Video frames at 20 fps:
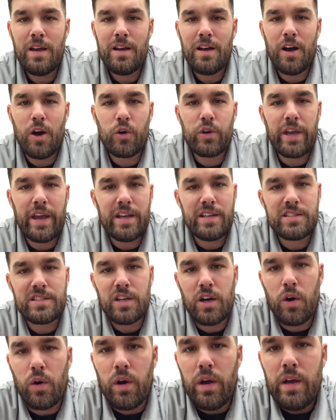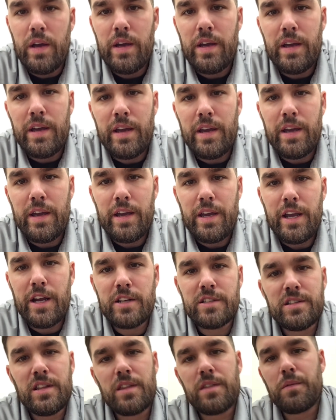Okay, so
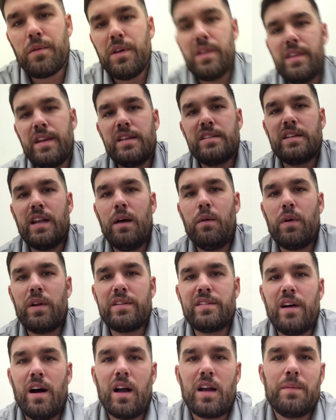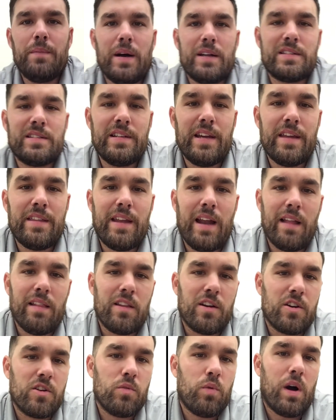here's the 3 things that I want to talk about today that I
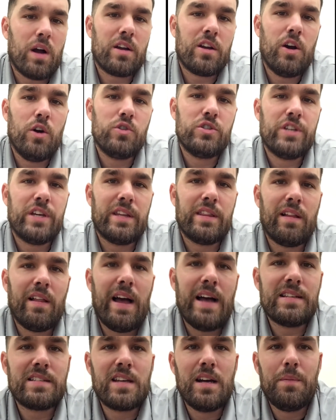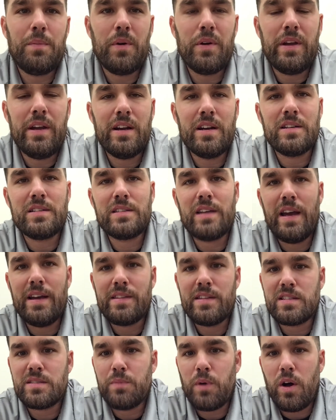learned while coaching in the last couple years at the
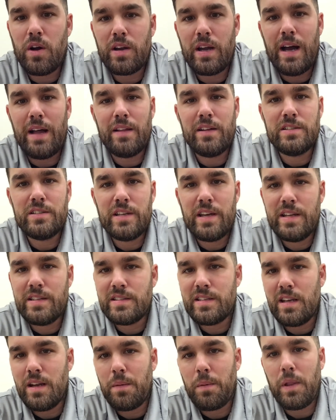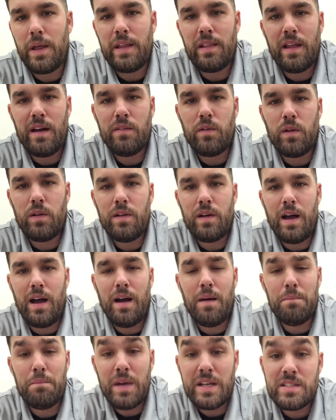small college NCAA level.
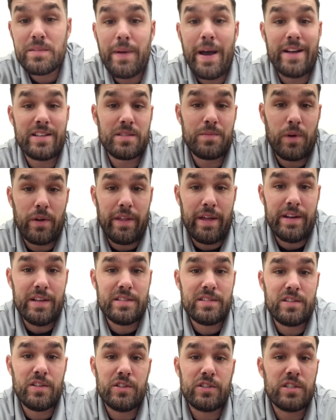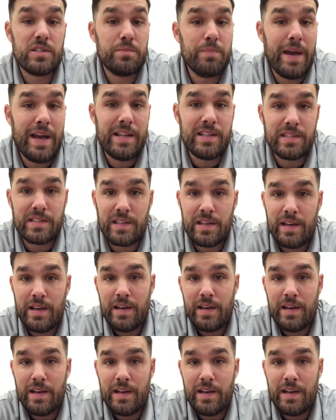Men's basketball, that is. So this is men's.